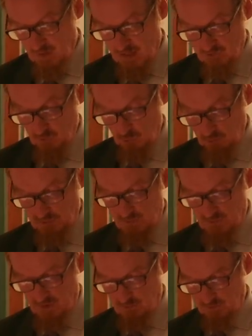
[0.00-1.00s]
Hence, all
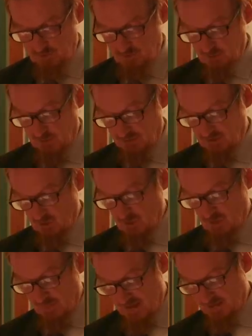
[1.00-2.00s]
imams are expected to
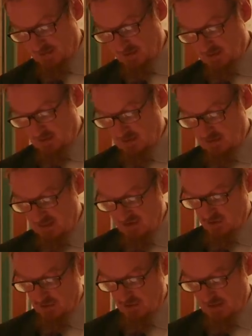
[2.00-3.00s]
be Maliki,
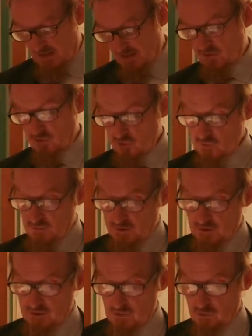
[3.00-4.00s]
Ash'ari, and
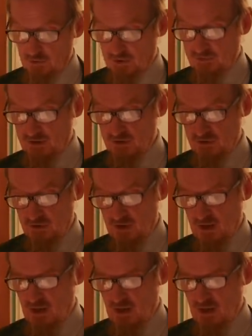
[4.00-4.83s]
Sufi in orientation,